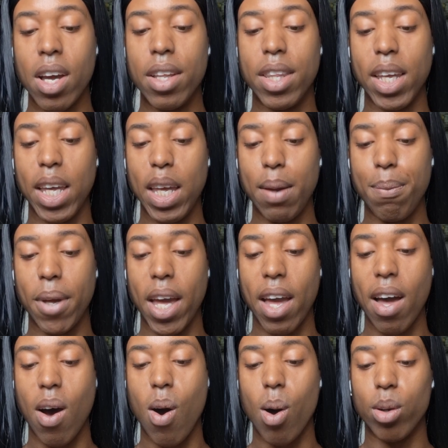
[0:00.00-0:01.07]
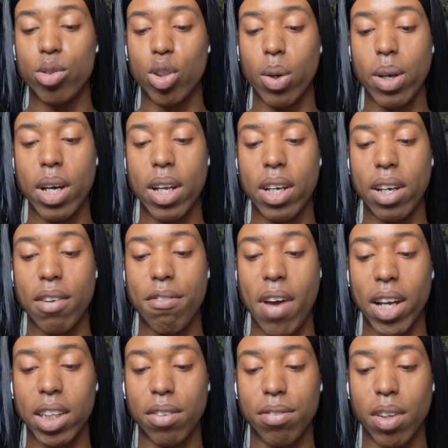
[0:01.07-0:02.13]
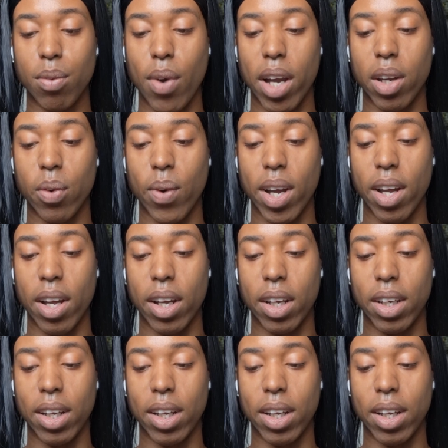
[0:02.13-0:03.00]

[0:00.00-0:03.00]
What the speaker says: The EPA also couldn't effectively regulate